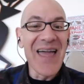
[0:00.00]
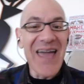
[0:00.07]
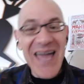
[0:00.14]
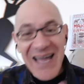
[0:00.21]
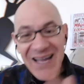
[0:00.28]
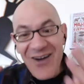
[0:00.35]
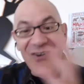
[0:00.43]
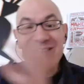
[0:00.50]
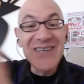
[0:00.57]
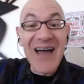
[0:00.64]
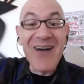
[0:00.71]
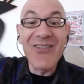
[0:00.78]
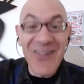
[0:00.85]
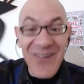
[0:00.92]
It goes
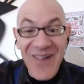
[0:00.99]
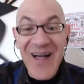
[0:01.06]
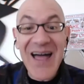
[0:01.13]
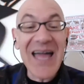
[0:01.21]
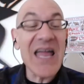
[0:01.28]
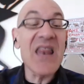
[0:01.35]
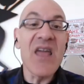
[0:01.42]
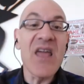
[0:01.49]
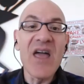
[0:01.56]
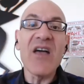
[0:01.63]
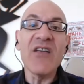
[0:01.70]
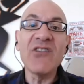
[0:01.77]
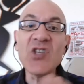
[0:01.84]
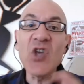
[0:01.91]
down the line.
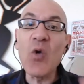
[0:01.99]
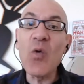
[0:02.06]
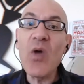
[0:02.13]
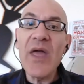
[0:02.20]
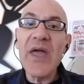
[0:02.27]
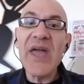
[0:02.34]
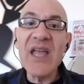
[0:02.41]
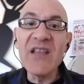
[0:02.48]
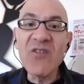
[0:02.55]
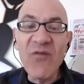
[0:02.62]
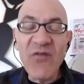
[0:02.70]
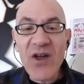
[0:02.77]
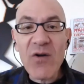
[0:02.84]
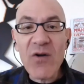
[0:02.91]
So it's
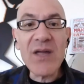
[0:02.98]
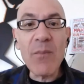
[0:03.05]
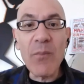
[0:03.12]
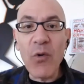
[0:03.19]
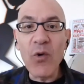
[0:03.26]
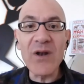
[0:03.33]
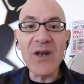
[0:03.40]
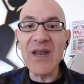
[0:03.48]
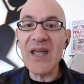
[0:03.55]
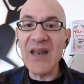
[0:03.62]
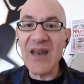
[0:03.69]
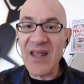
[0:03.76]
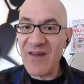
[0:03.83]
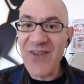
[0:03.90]
very important in
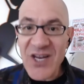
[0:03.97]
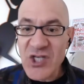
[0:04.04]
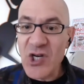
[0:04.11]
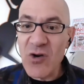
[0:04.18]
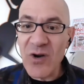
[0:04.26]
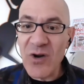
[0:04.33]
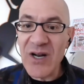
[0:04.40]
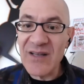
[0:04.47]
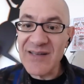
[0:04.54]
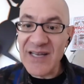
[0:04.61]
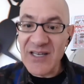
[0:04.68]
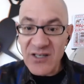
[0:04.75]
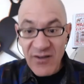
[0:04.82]
innovation organizations,